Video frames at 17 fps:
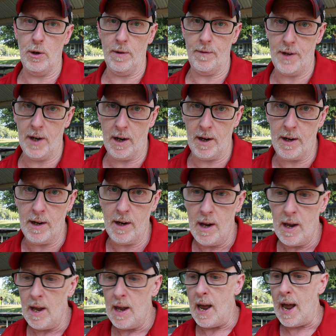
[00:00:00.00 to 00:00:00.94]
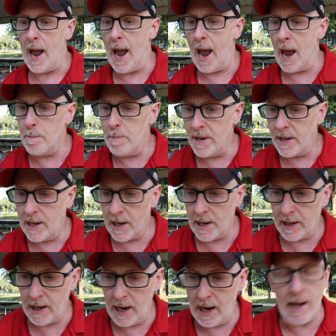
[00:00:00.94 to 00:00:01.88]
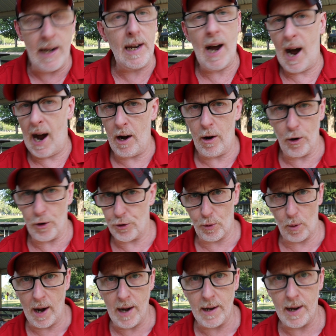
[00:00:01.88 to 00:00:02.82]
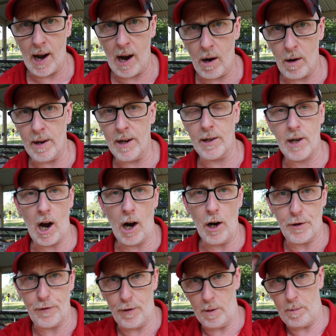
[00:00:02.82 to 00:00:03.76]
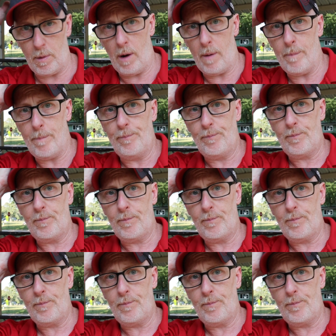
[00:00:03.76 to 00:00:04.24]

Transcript: to have done, and be getting any hires right now in college football.